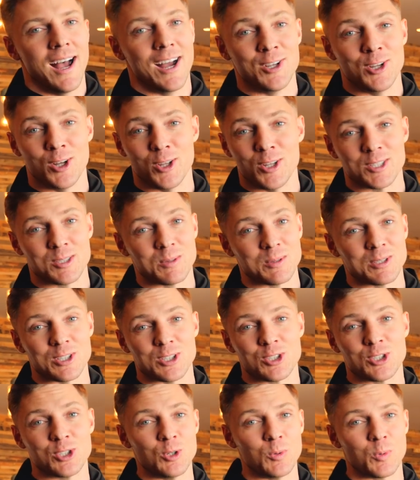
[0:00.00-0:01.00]
I know this was
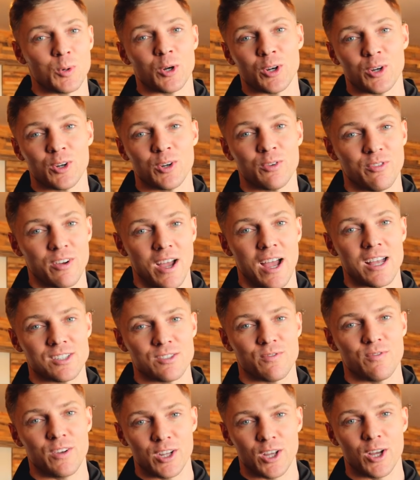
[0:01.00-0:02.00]
a super
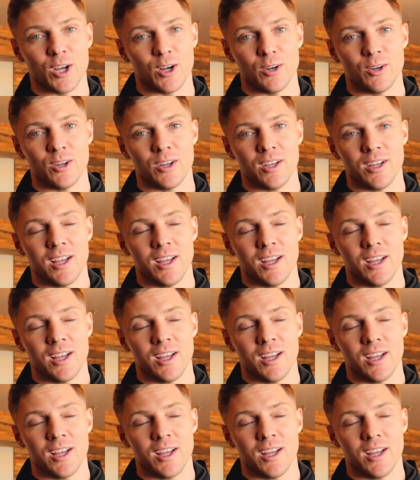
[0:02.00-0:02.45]
fast video,